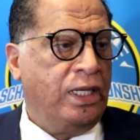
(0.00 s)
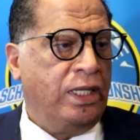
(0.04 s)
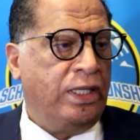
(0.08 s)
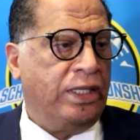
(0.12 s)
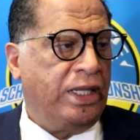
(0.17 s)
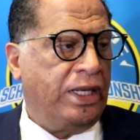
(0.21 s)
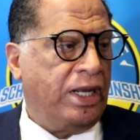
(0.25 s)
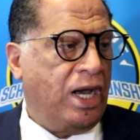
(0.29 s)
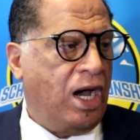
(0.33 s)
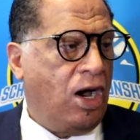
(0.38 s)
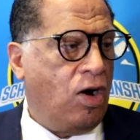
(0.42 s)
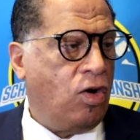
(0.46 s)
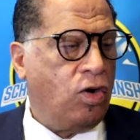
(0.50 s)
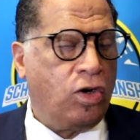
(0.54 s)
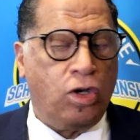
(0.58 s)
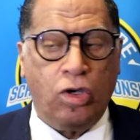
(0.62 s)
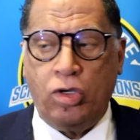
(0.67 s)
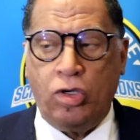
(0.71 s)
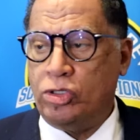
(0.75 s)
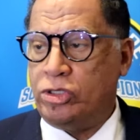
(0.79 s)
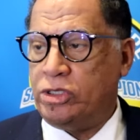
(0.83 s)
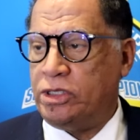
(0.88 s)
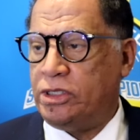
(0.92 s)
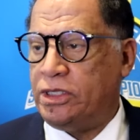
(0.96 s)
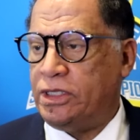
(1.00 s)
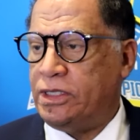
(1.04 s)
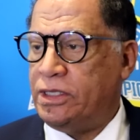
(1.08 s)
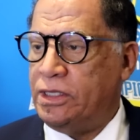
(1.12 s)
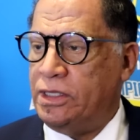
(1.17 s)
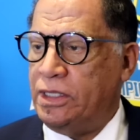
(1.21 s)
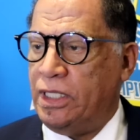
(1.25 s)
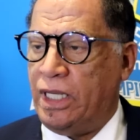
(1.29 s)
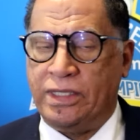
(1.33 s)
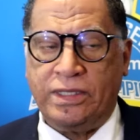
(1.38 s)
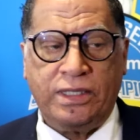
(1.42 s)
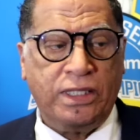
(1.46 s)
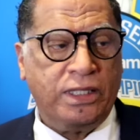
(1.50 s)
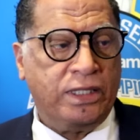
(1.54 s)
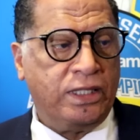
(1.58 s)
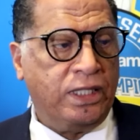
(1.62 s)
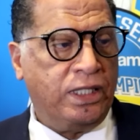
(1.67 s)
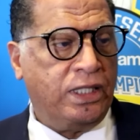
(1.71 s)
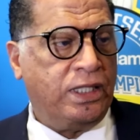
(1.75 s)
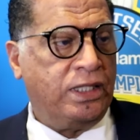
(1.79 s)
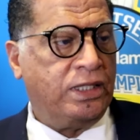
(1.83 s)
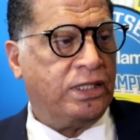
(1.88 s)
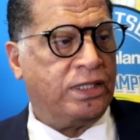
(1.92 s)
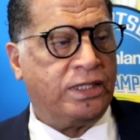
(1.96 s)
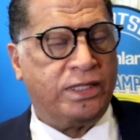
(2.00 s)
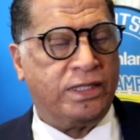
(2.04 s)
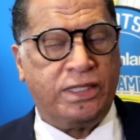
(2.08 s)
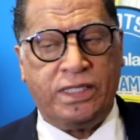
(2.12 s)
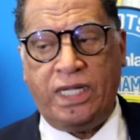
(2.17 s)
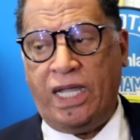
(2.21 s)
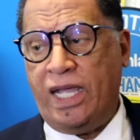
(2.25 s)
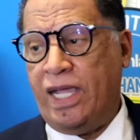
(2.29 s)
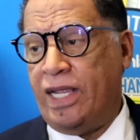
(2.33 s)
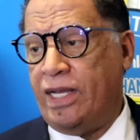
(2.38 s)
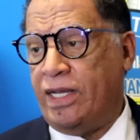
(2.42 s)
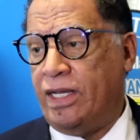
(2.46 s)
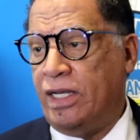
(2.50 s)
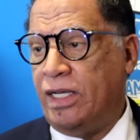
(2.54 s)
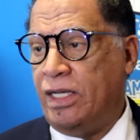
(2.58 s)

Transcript: that our coaches are sitting in the stand.